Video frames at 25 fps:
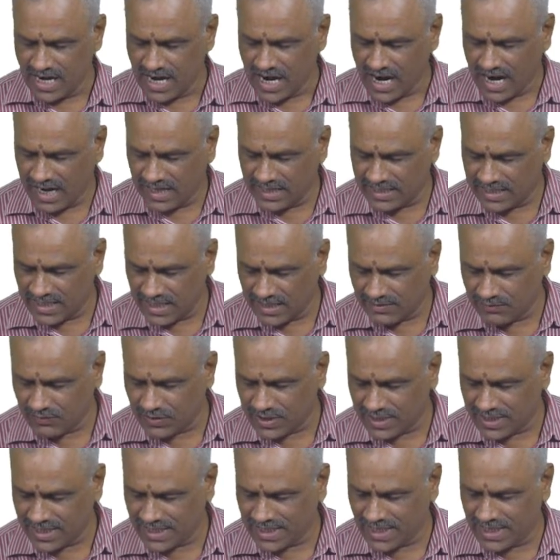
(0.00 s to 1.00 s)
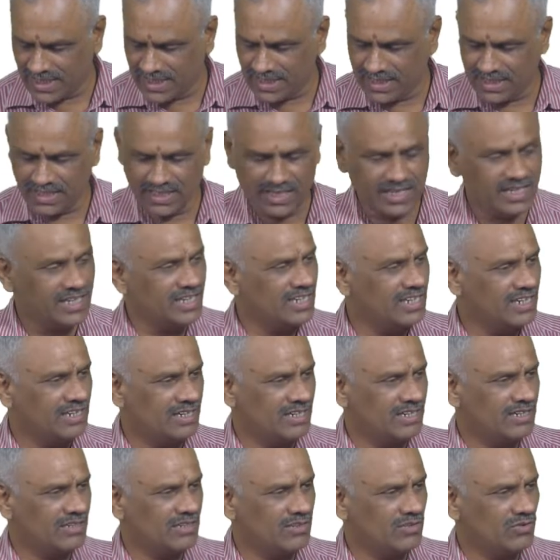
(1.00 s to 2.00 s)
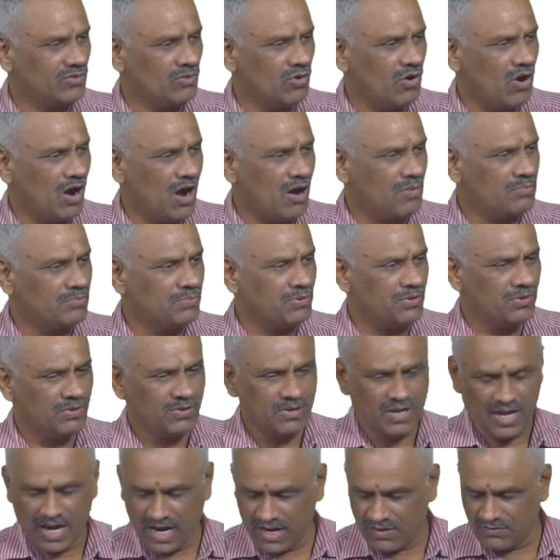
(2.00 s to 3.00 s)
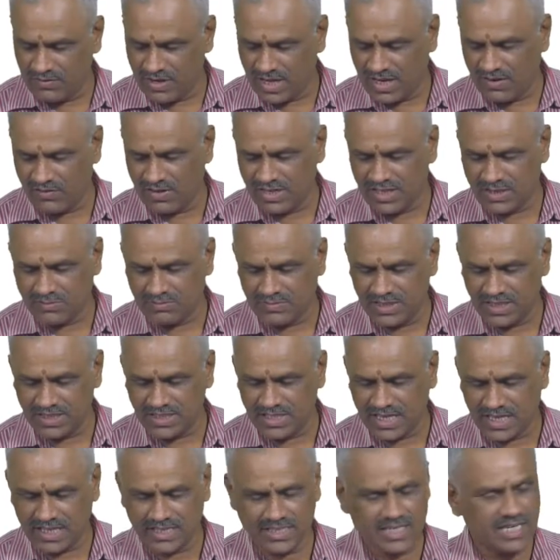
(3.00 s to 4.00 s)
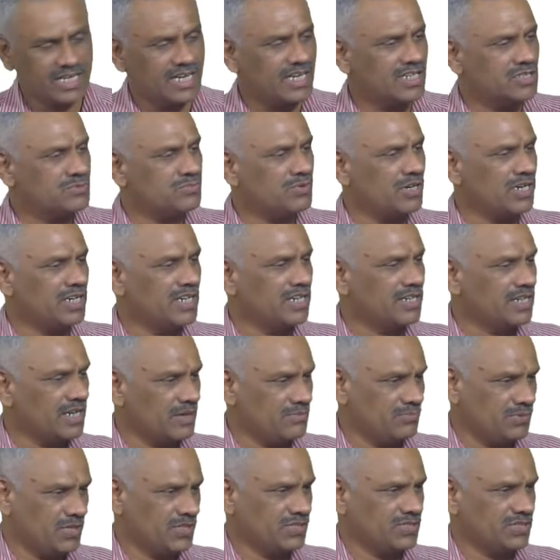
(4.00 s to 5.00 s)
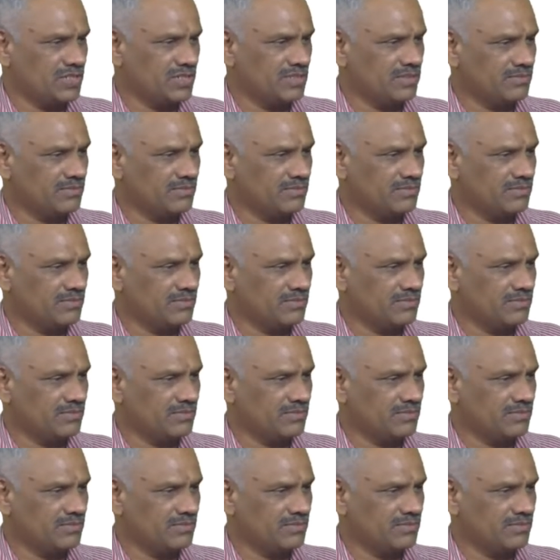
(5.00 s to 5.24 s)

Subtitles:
and then vertically go up, and wherever it meets, that is a corresponding temperature.